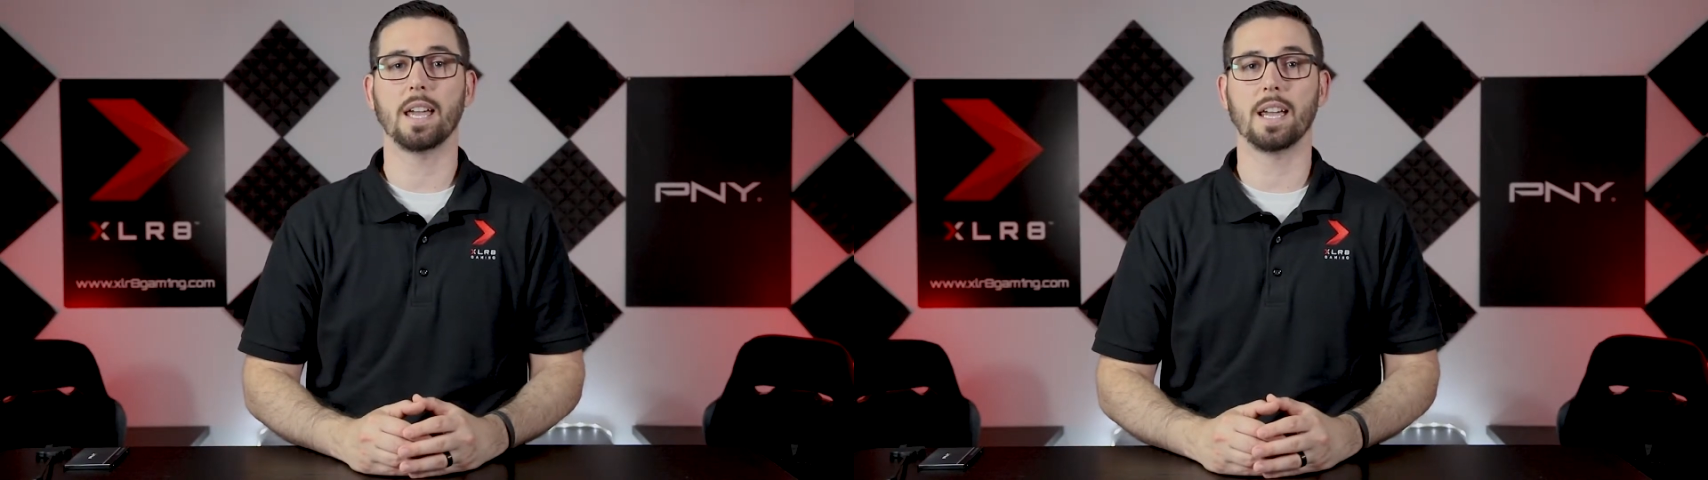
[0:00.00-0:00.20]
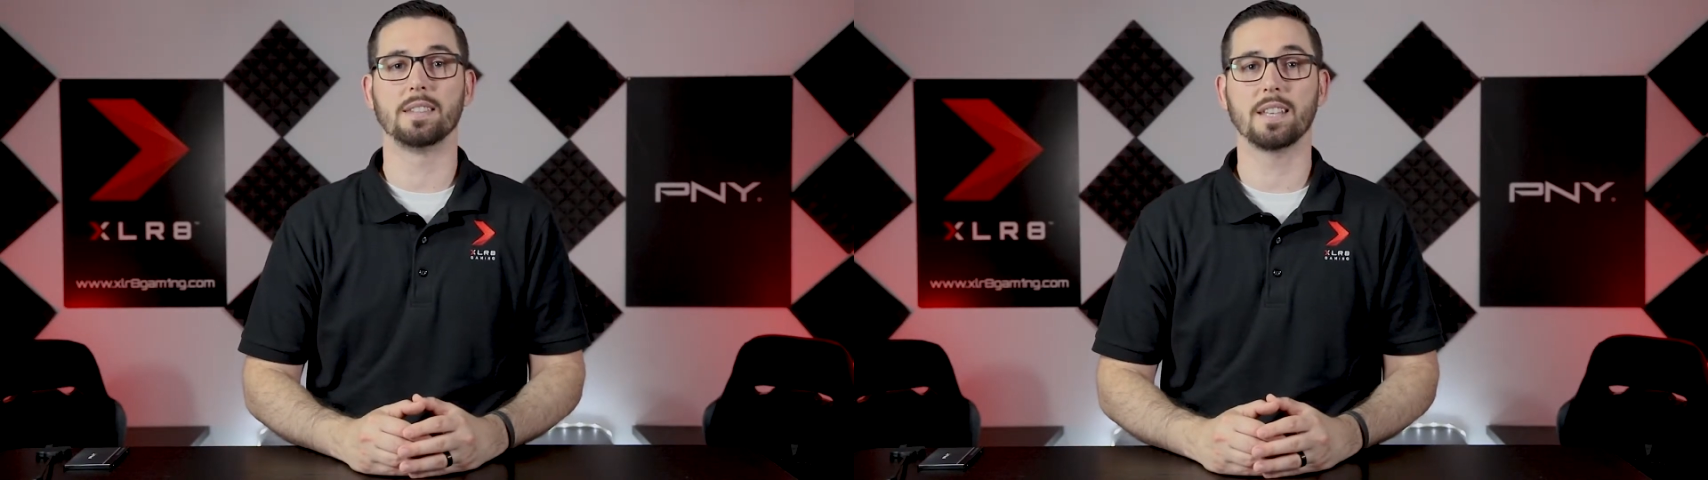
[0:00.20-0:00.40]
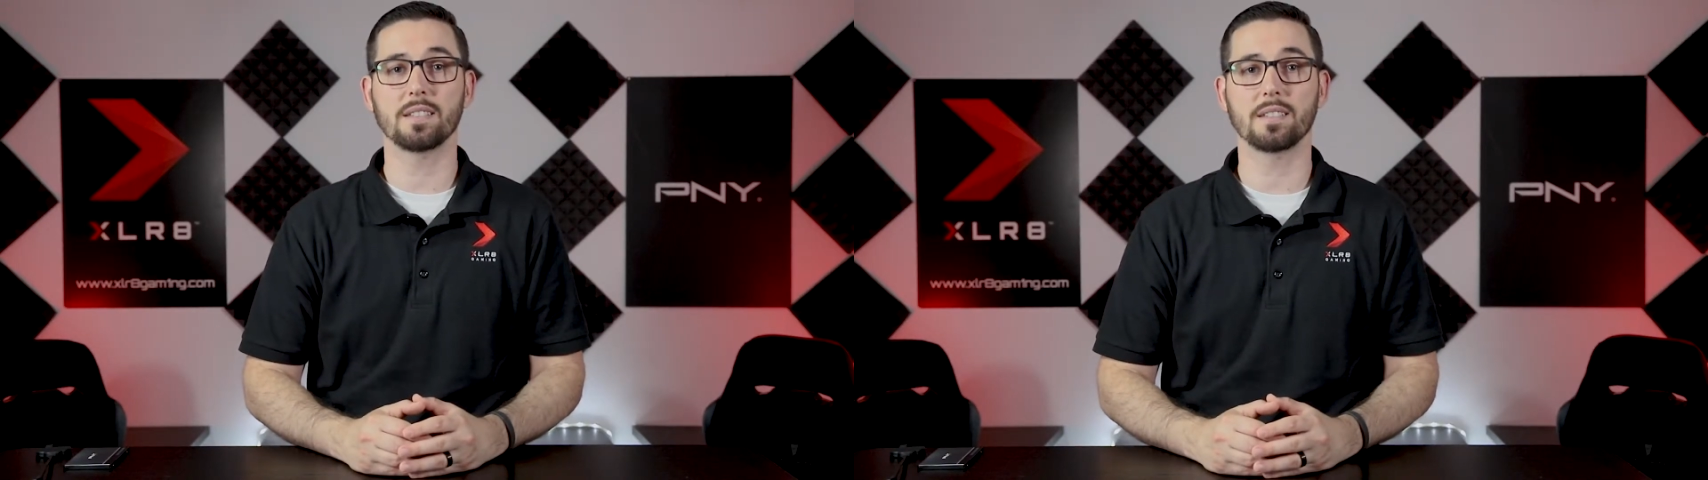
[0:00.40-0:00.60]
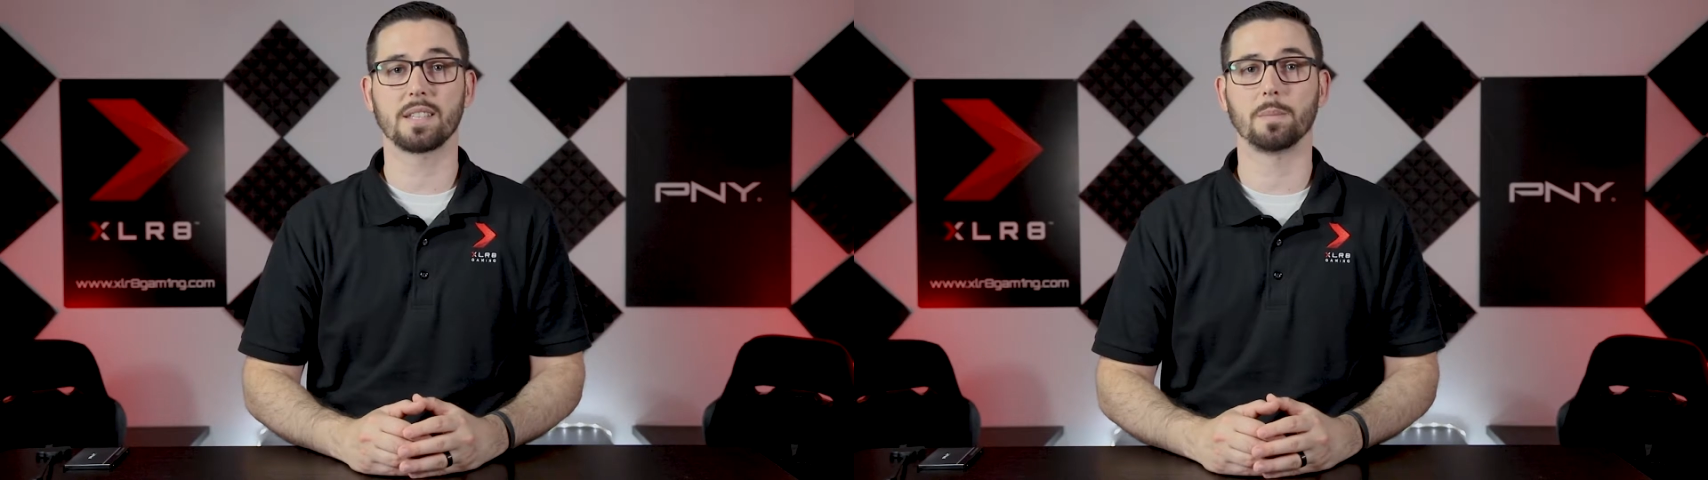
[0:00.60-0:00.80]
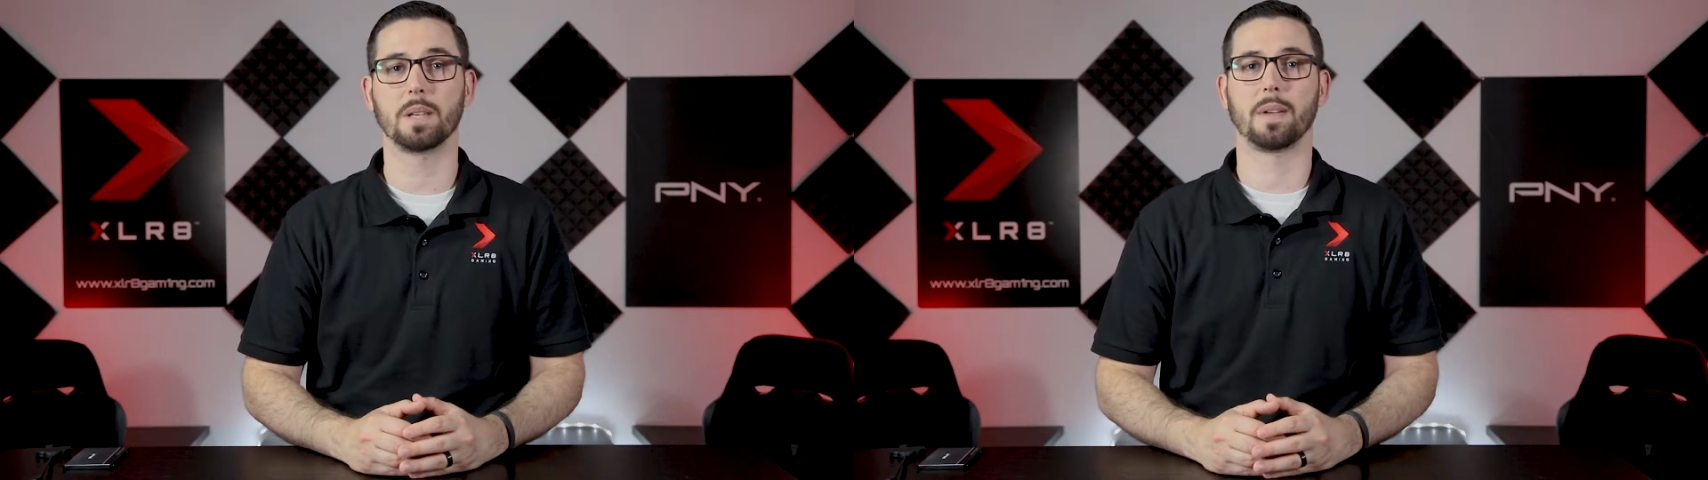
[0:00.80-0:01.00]
and
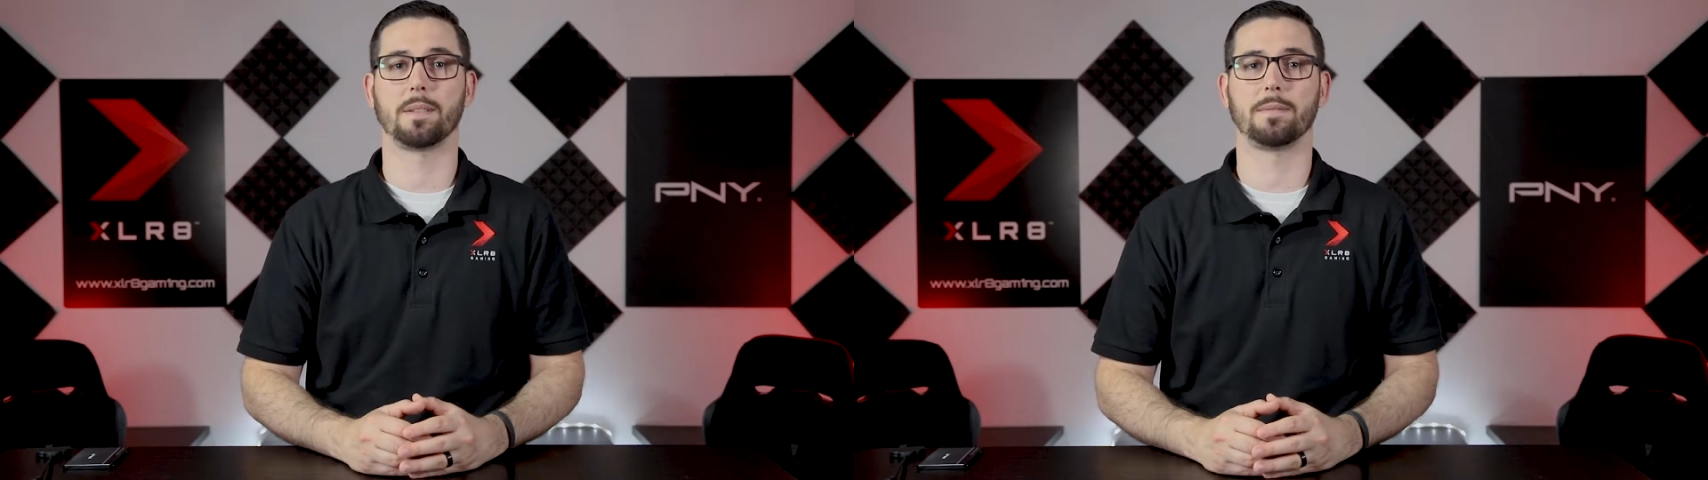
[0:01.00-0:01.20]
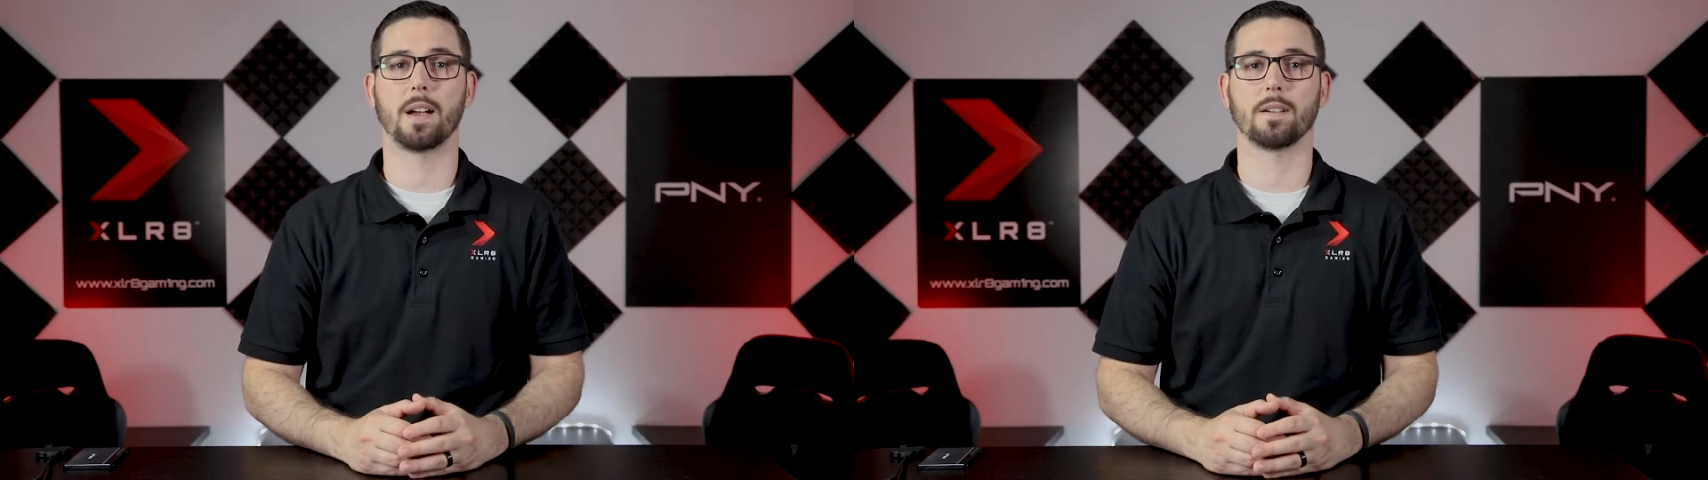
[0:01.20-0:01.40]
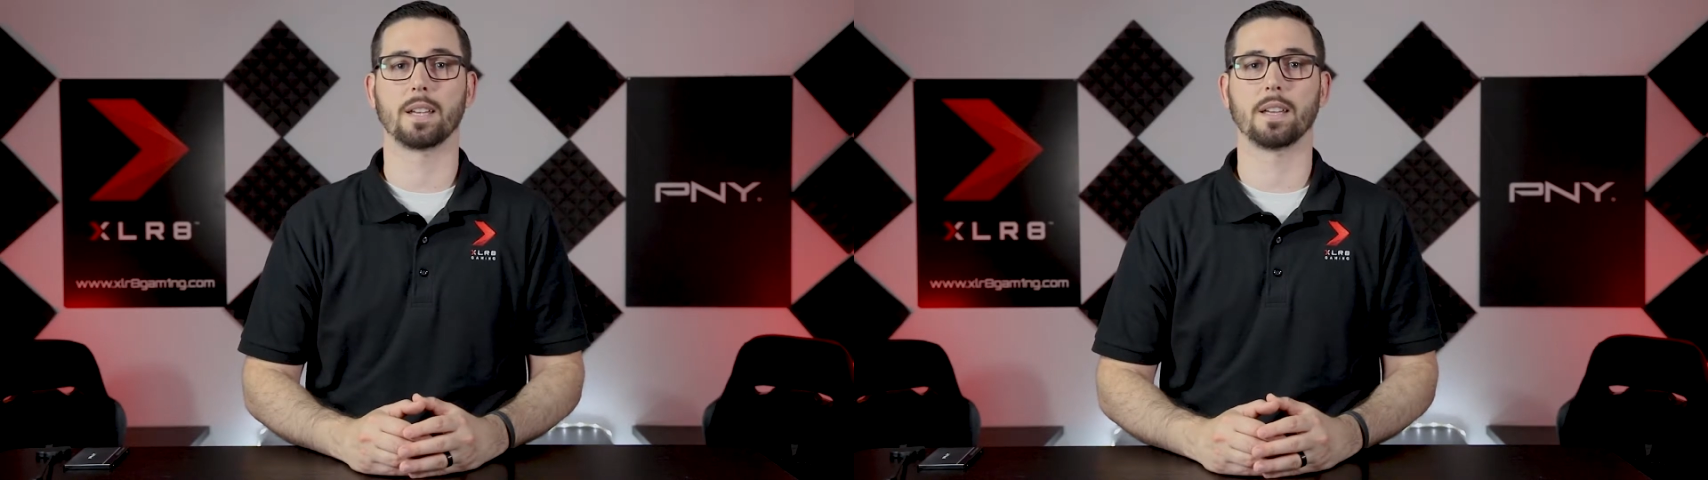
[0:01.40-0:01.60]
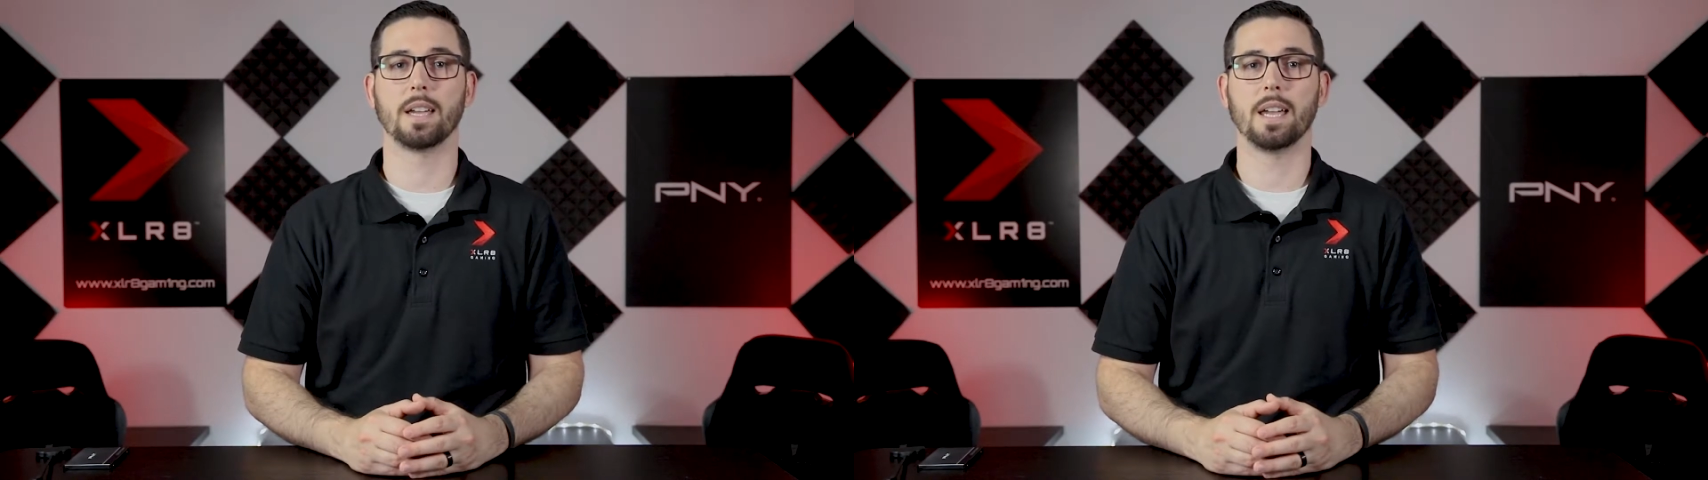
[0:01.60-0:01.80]
disassembly may vary.